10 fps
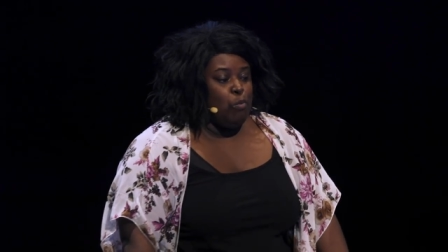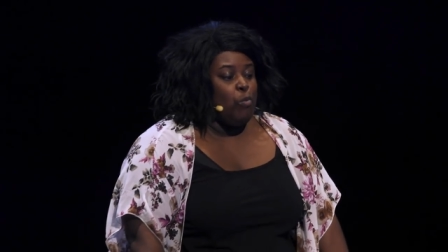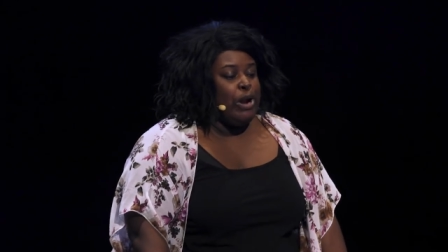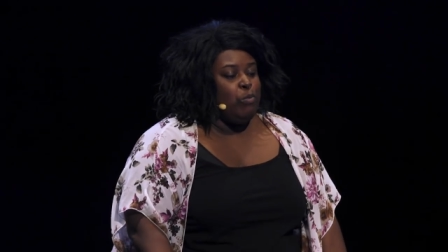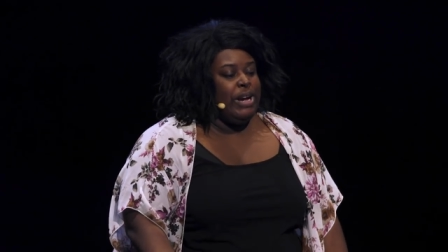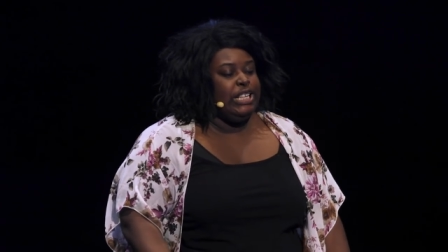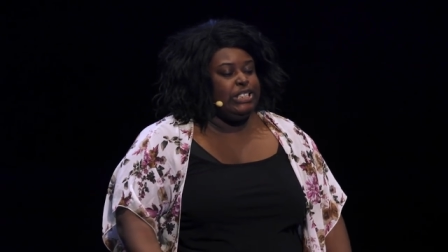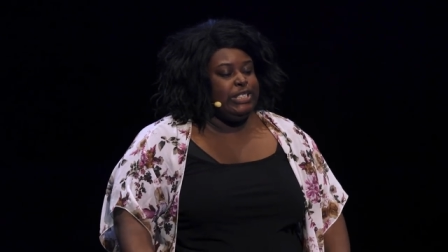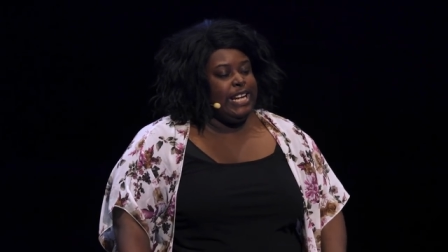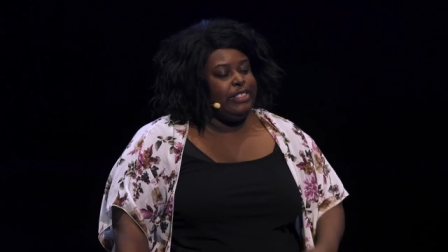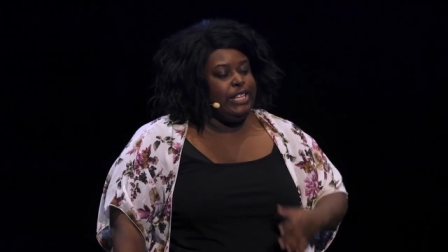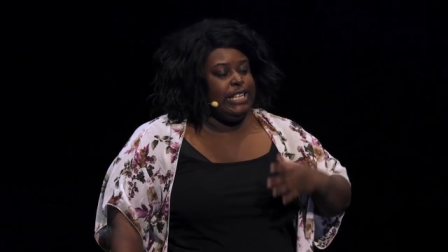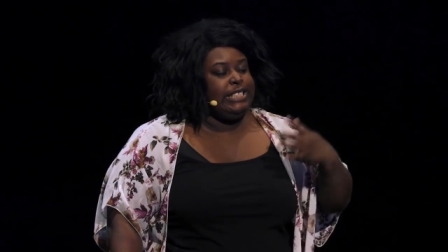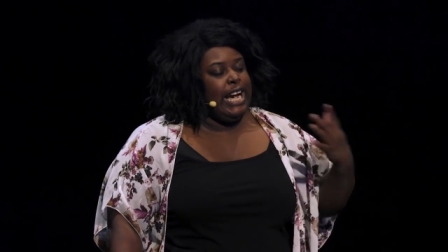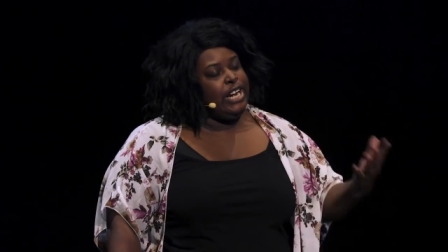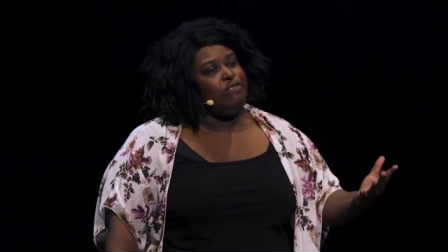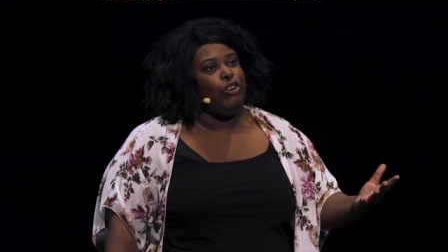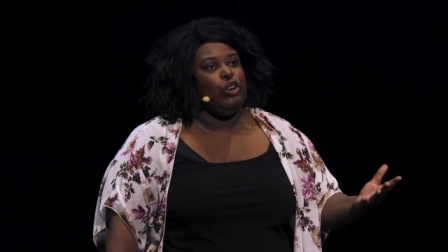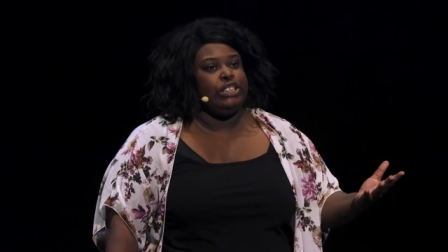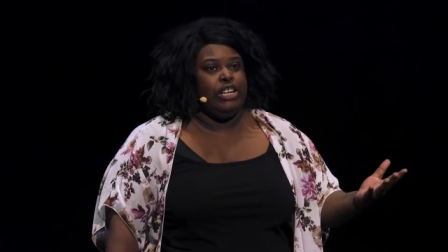When we did the second
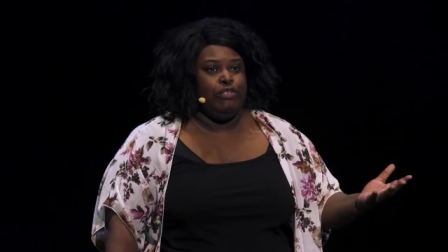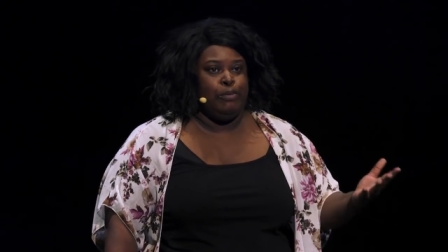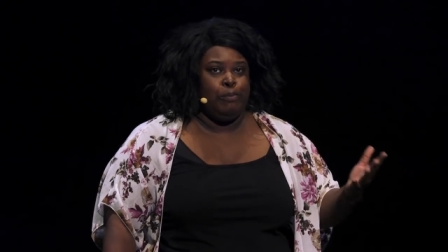version of